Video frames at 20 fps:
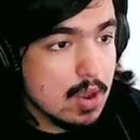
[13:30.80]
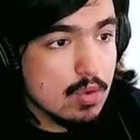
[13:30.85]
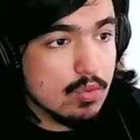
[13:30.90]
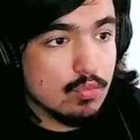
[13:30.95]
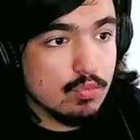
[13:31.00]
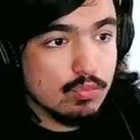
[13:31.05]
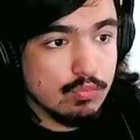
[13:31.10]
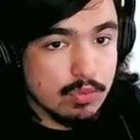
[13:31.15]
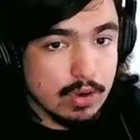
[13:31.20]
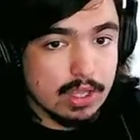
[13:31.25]

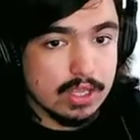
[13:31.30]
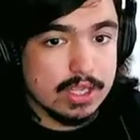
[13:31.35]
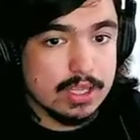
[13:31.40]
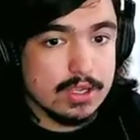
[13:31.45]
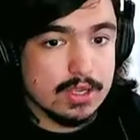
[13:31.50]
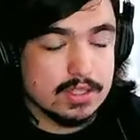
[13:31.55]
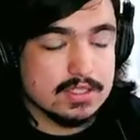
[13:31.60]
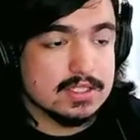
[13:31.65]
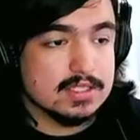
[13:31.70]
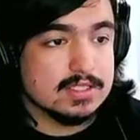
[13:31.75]
really
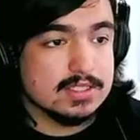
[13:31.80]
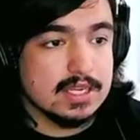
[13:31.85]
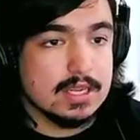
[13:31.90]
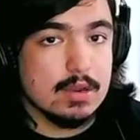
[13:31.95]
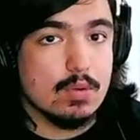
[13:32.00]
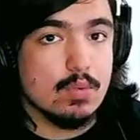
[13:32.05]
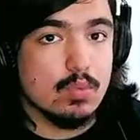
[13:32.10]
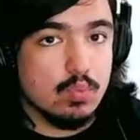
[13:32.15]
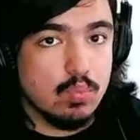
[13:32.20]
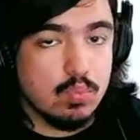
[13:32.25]
good to see
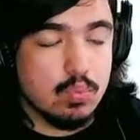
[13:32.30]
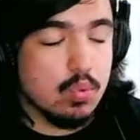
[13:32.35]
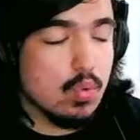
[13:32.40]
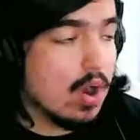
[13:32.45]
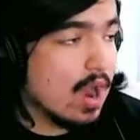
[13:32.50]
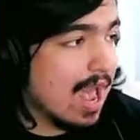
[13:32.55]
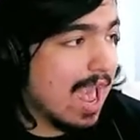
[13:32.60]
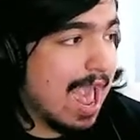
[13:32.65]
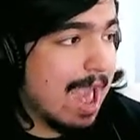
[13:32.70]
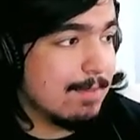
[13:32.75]
what
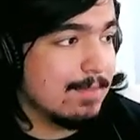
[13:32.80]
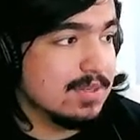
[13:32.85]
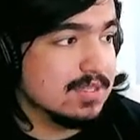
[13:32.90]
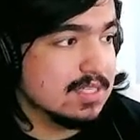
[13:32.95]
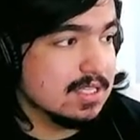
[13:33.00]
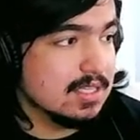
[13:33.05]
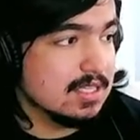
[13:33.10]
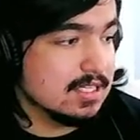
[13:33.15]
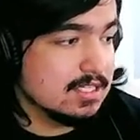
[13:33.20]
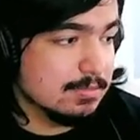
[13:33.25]
happened
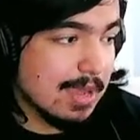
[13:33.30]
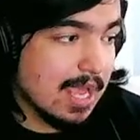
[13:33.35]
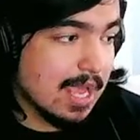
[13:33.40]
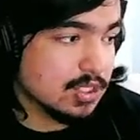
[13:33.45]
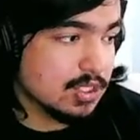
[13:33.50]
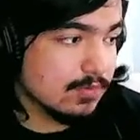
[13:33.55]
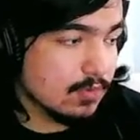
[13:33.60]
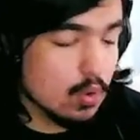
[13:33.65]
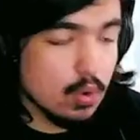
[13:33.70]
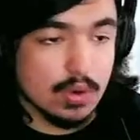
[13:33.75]
in this match.
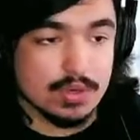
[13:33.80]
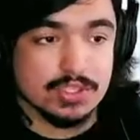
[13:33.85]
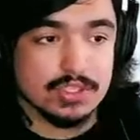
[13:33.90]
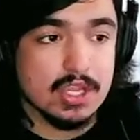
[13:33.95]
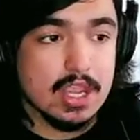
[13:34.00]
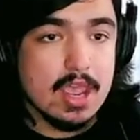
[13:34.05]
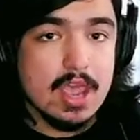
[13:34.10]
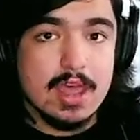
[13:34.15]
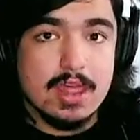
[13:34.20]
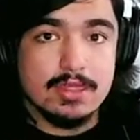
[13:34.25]
Of course,
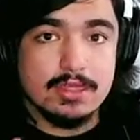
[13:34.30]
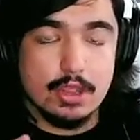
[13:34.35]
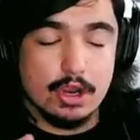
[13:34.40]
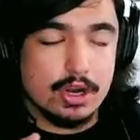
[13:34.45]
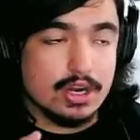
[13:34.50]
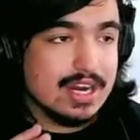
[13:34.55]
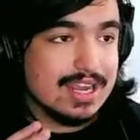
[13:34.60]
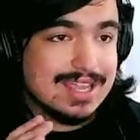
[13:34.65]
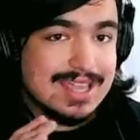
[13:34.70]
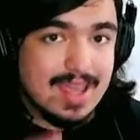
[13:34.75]
they're
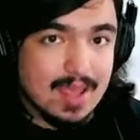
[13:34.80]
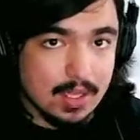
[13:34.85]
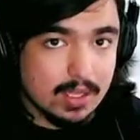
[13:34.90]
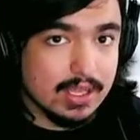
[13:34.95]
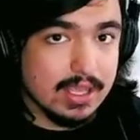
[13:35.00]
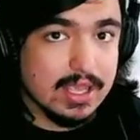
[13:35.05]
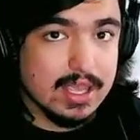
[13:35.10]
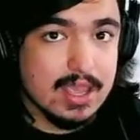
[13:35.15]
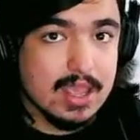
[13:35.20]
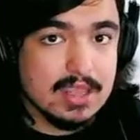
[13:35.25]
going to kill
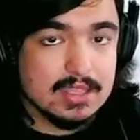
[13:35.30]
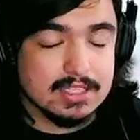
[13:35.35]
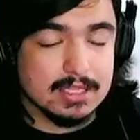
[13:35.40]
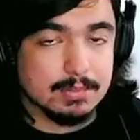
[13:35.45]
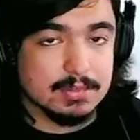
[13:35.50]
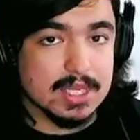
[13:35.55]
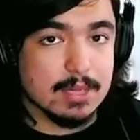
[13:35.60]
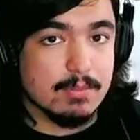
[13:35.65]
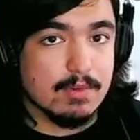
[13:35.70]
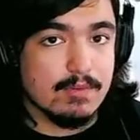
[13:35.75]
it
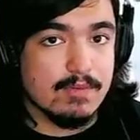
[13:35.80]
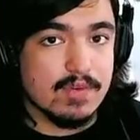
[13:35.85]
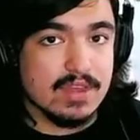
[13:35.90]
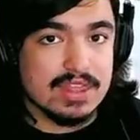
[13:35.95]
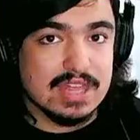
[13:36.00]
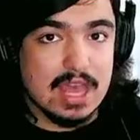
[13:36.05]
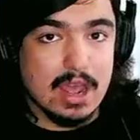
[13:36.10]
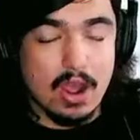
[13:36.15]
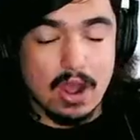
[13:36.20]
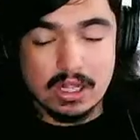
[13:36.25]
September 5th
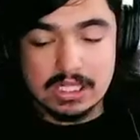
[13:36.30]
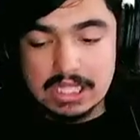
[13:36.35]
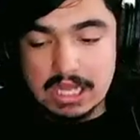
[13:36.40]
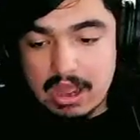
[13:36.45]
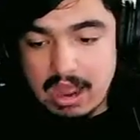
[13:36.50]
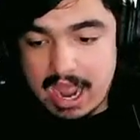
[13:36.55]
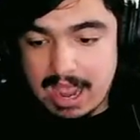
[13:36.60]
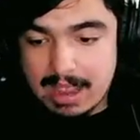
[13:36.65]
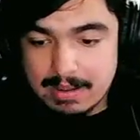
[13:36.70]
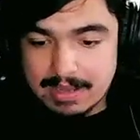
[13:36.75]
at All Out.
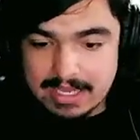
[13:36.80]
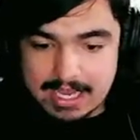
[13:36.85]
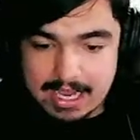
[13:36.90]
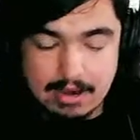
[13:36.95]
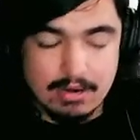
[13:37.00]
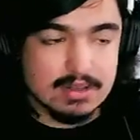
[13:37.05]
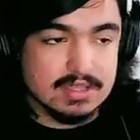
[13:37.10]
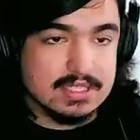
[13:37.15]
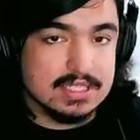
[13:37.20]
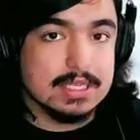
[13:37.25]
I
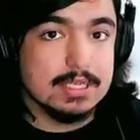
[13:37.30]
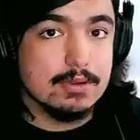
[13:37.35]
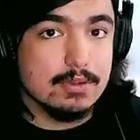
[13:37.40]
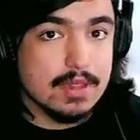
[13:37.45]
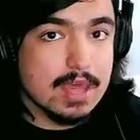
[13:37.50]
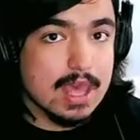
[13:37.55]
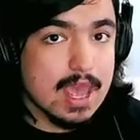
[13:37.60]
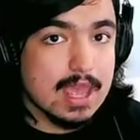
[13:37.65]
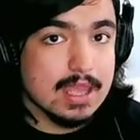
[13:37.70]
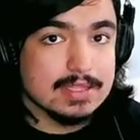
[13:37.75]
guarantee you
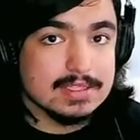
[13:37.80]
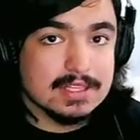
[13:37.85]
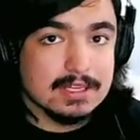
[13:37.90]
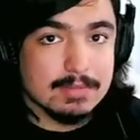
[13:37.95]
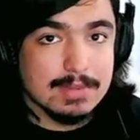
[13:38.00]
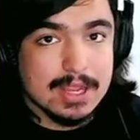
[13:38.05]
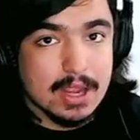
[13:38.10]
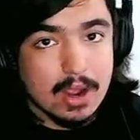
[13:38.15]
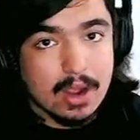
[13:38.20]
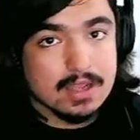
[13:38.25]
that. It's going
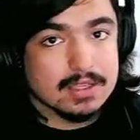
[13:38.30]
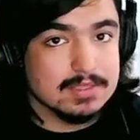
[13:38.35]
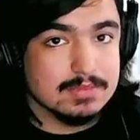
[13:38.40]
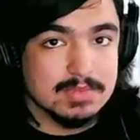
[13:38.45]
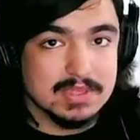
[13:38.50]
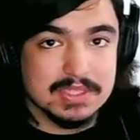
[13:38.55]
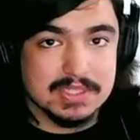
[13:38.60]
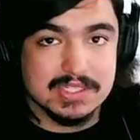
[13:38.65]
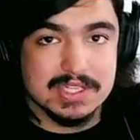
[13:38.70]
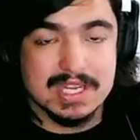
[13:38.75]
to be awesome
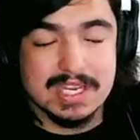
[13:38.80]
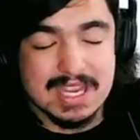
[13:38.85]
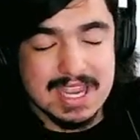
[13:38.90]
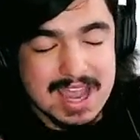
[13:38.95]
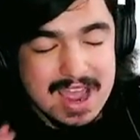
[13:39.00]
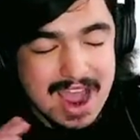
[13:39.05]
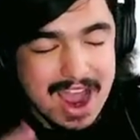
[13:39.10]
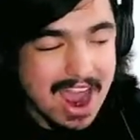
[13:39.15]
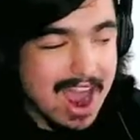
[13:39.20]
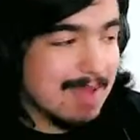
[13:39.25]
to see.
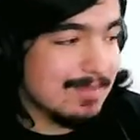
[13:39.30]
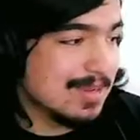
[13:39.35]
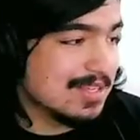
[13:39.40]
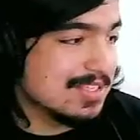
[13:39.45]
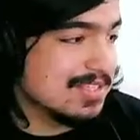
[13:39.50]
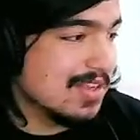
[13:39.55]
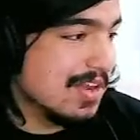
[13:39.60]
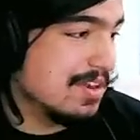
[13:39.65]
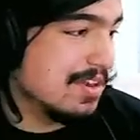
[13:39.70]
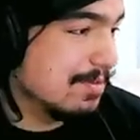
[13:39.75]
I'm
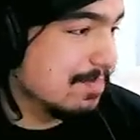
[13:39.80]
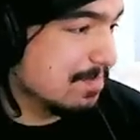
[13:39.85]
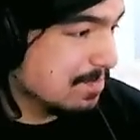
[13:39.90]
excited.